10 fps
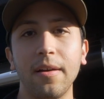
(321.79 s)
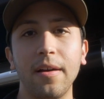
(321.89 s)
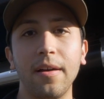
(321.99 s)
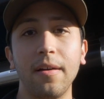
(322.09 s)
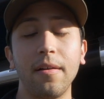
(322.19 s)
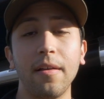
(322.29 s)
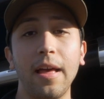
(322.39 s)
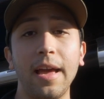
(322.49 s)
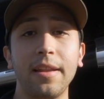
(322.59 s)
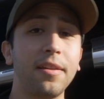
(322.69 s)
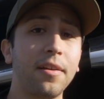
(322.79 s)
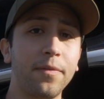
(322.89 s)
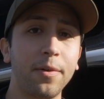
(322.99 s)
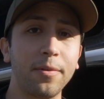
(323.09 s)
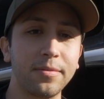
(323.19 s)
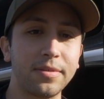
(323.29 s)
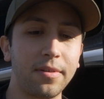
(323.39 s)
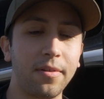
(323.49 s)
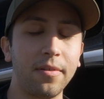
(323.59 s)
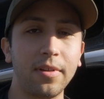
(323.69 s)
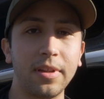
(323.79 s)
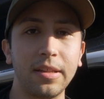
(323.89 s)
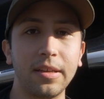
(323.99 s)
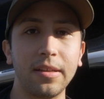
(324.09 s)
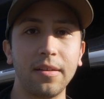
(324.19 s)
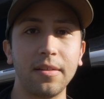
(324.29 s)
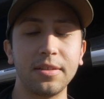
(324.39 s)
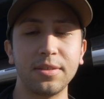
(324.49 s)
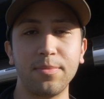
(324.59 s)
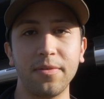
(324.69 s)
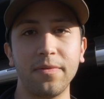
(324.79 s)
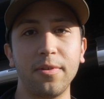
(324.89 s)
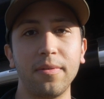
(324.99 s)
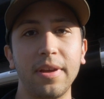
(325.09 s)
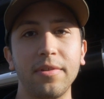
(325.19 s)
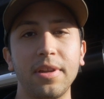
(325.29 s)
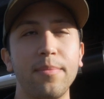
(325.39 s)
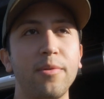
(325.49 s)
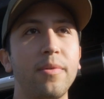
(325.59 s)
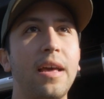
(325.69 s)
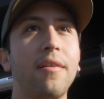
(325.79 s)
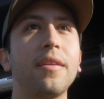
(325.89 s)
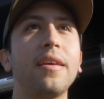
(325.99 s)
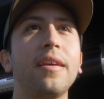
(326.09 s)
I had a ton of photos all on the smartphone every time I went out.